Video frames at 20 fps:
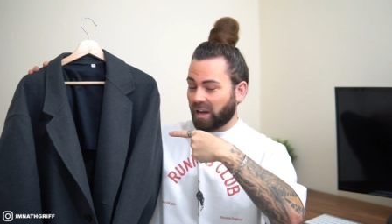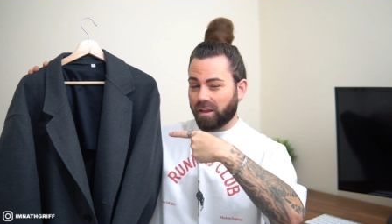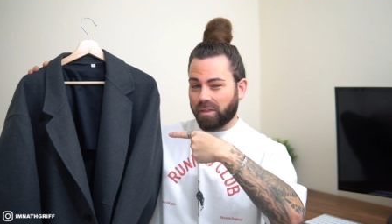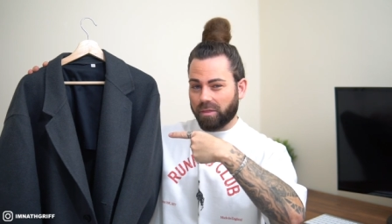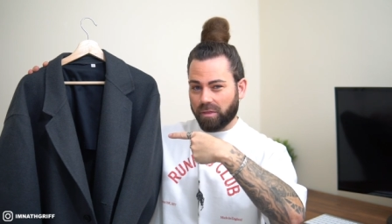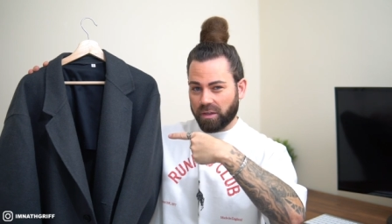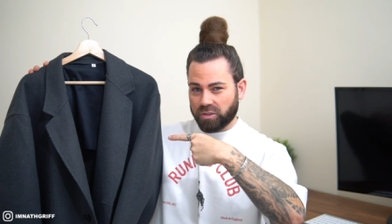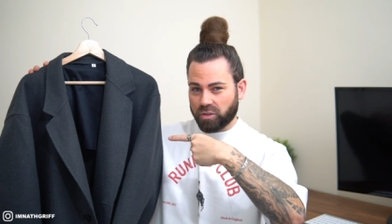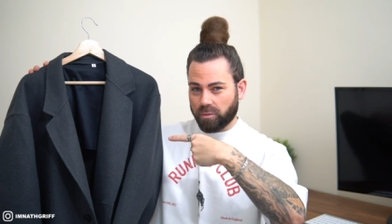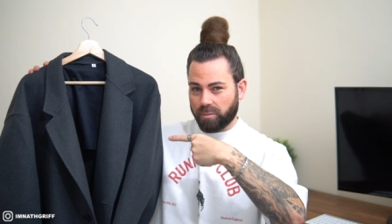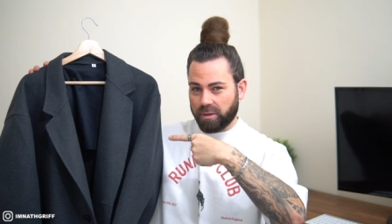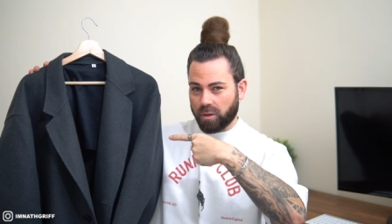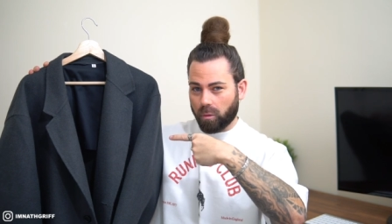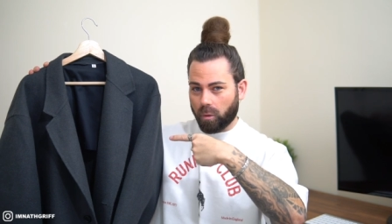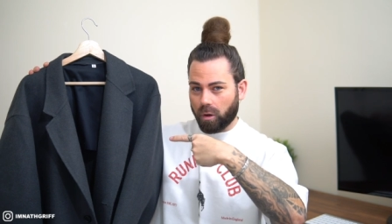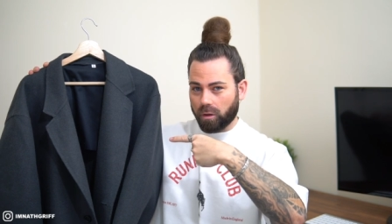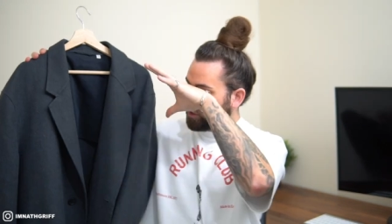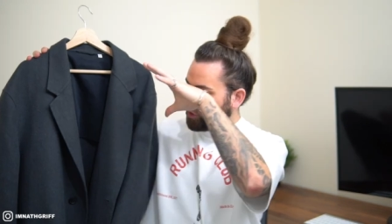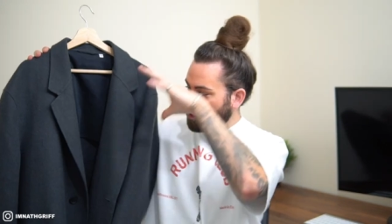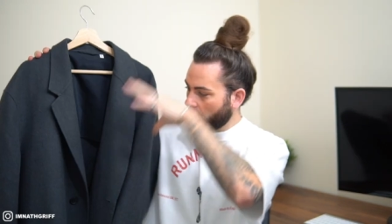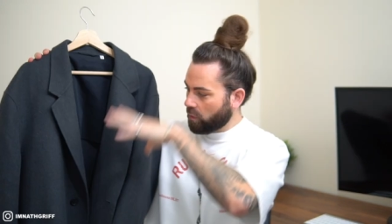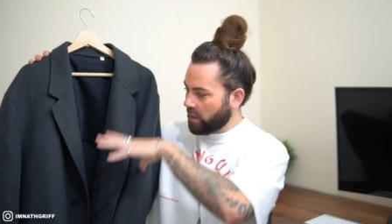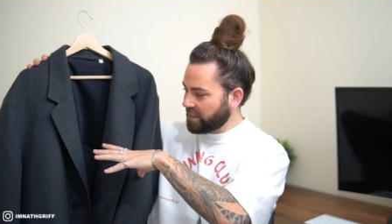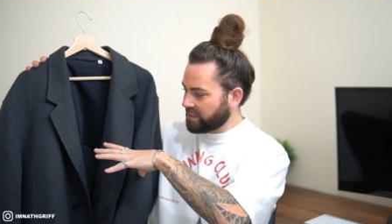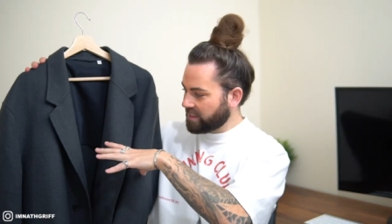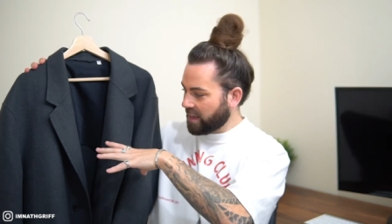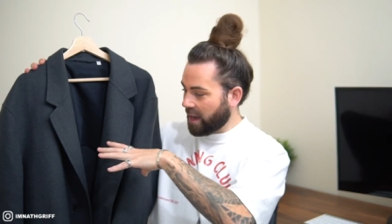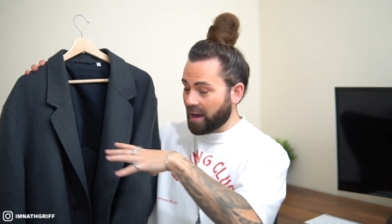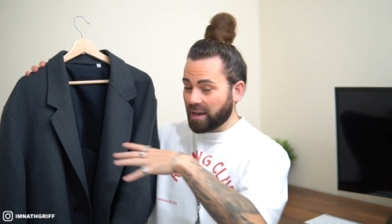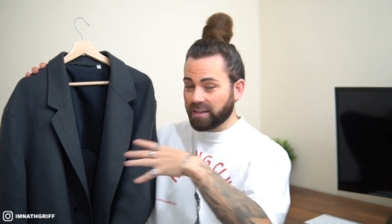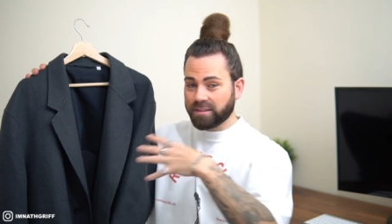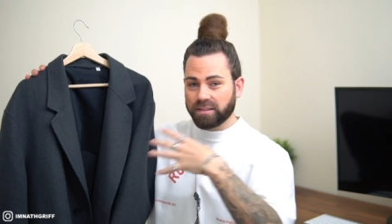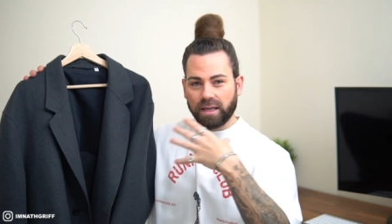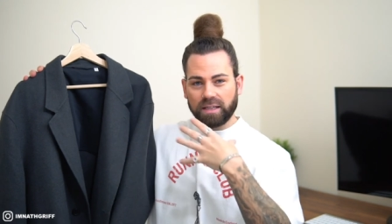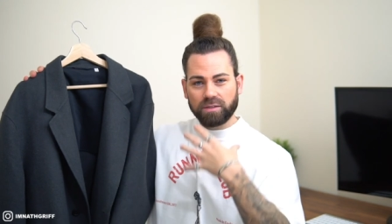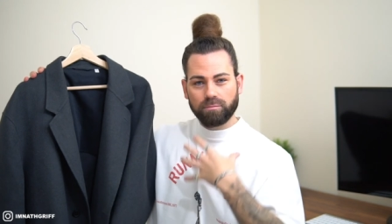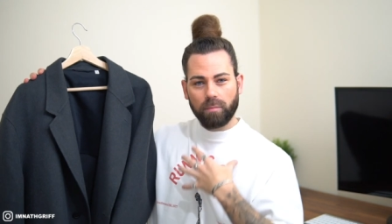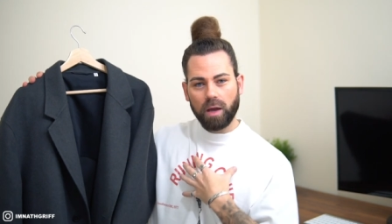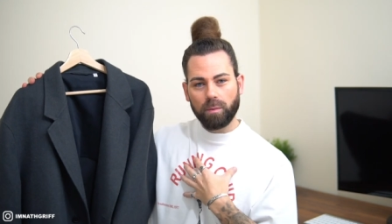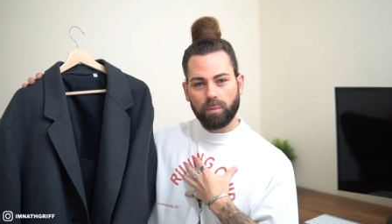this would be the one. So this, guys,
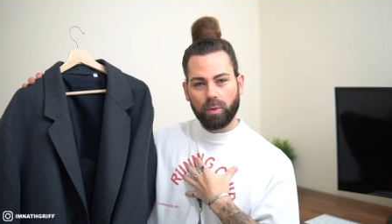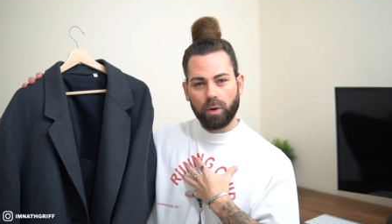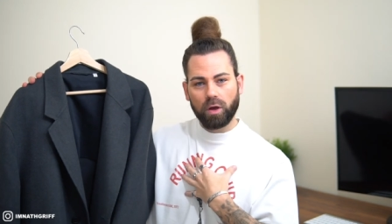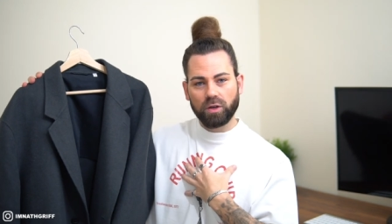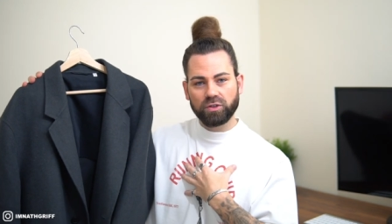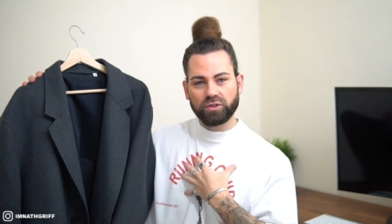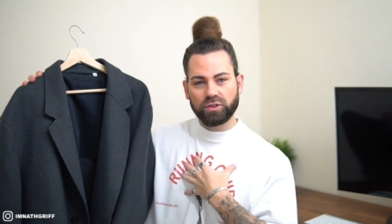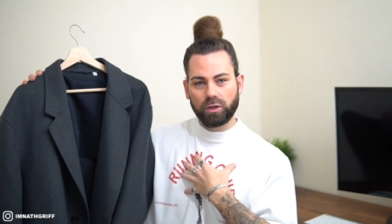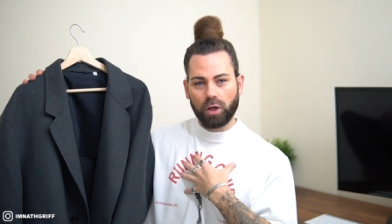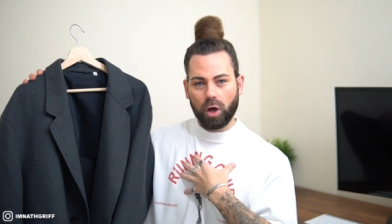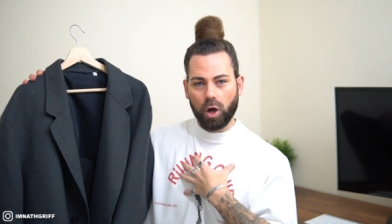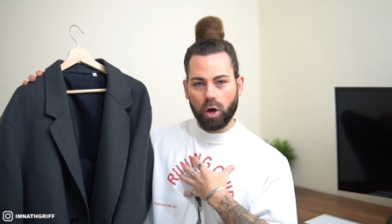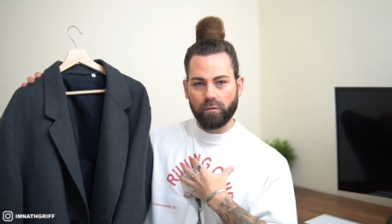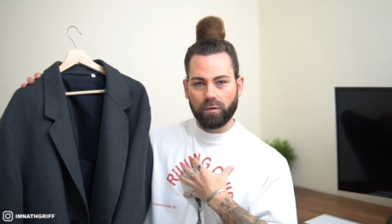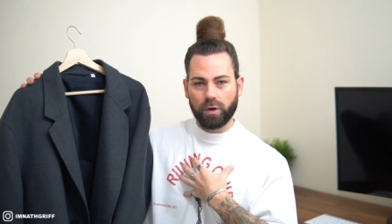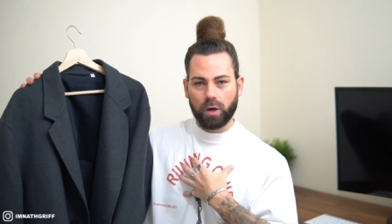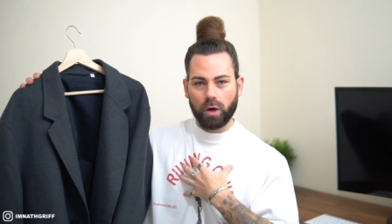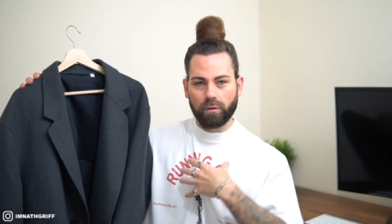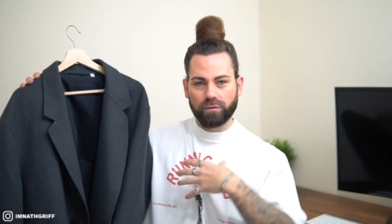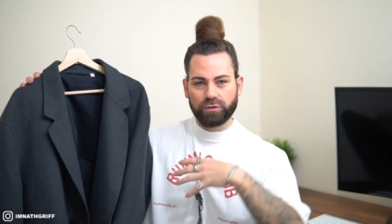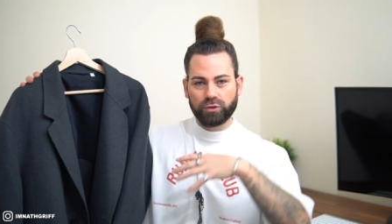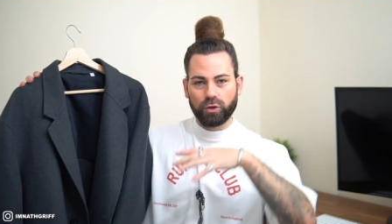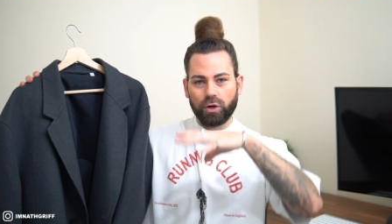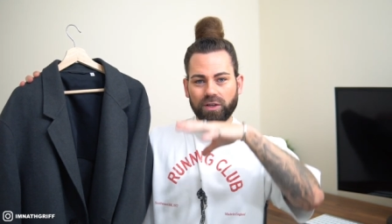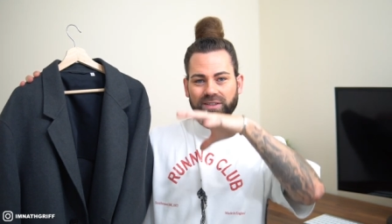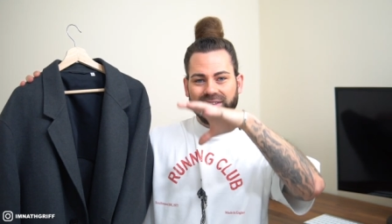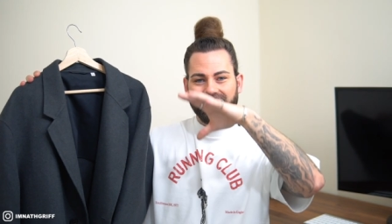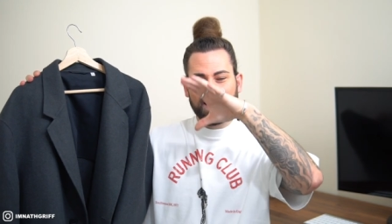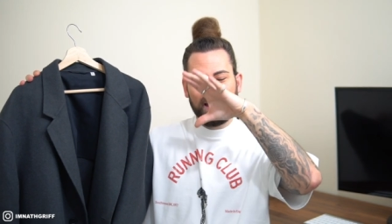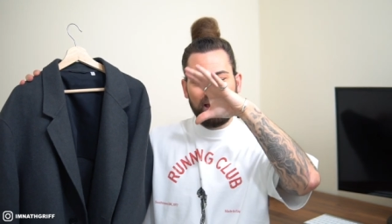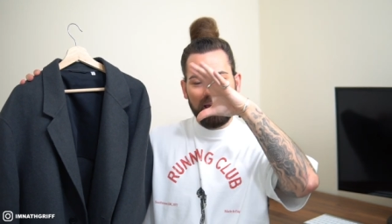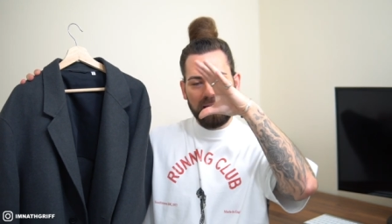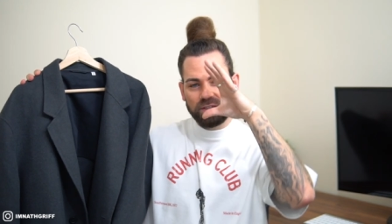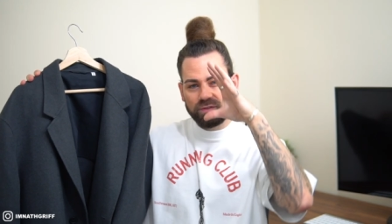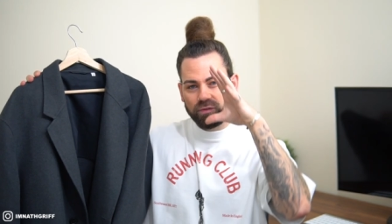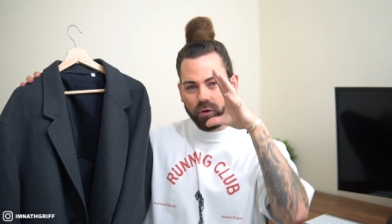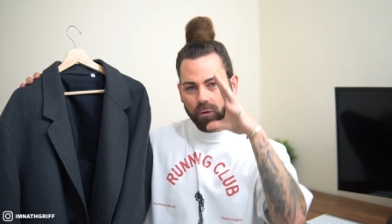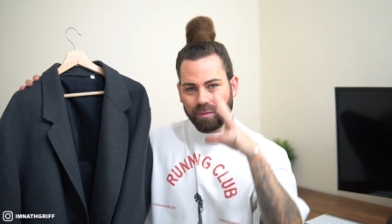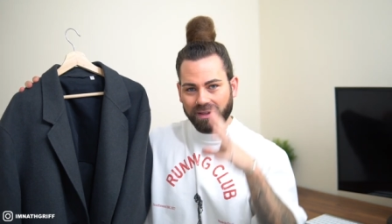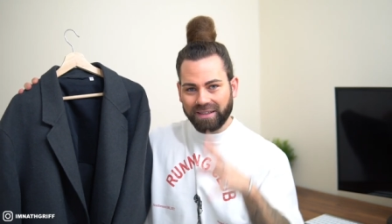is my personal overcoat of choice. It's
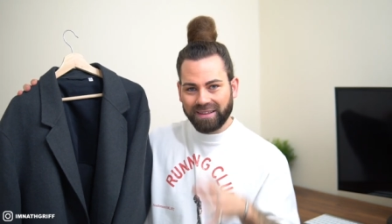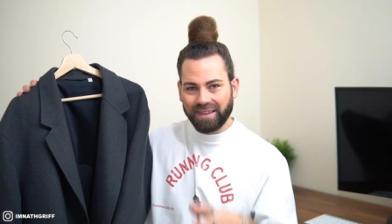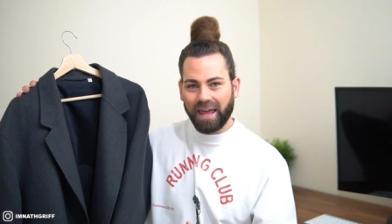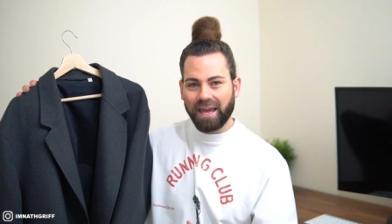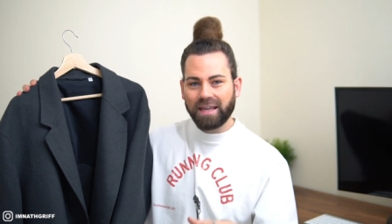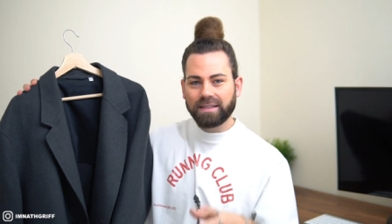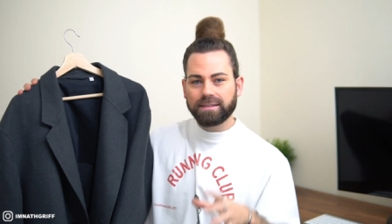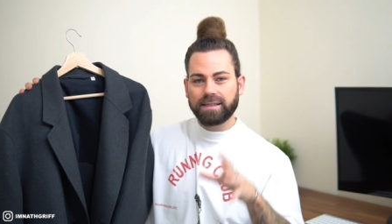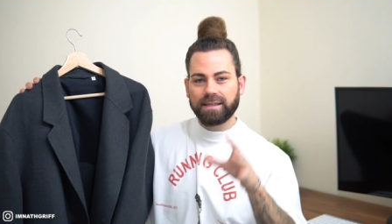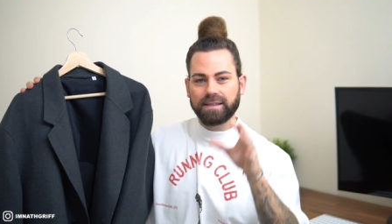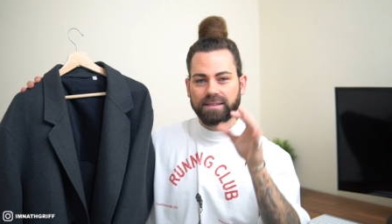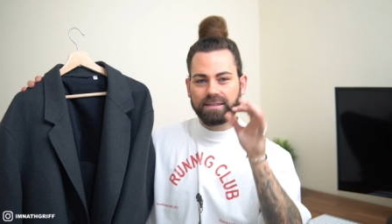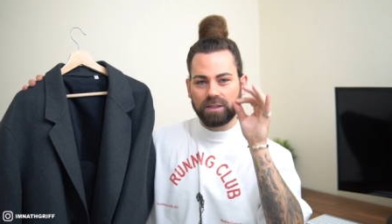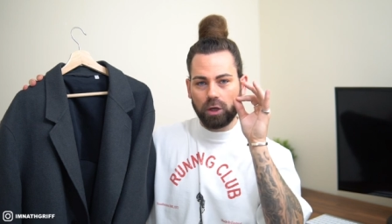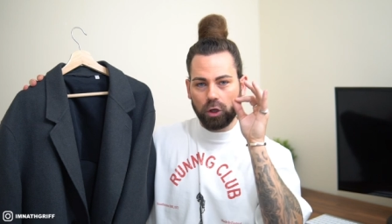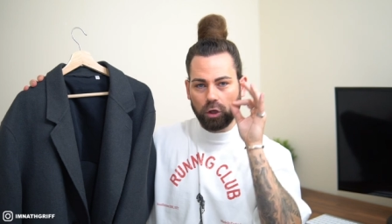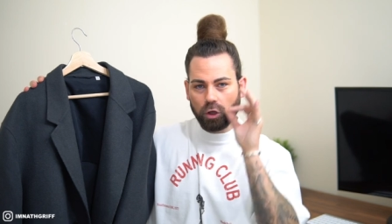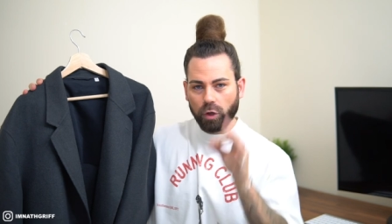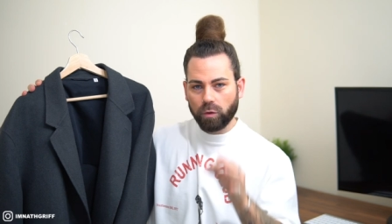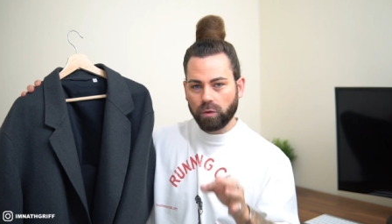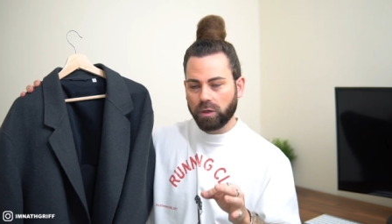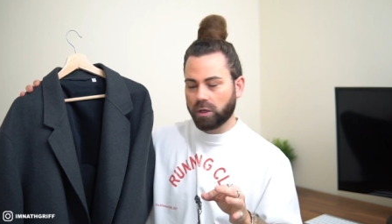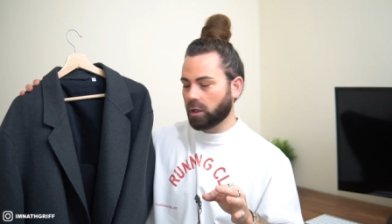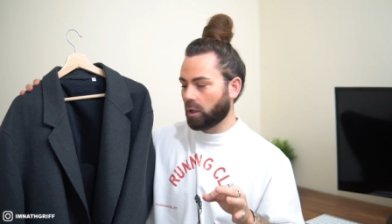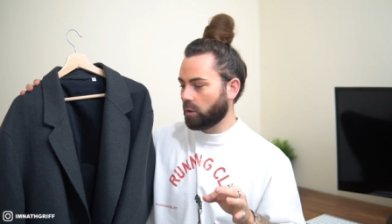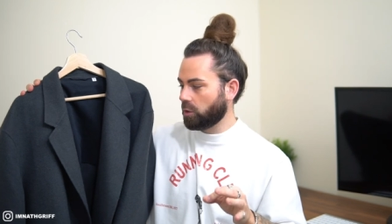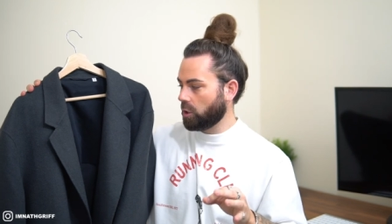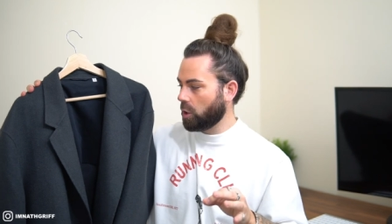from the latest Uniqlo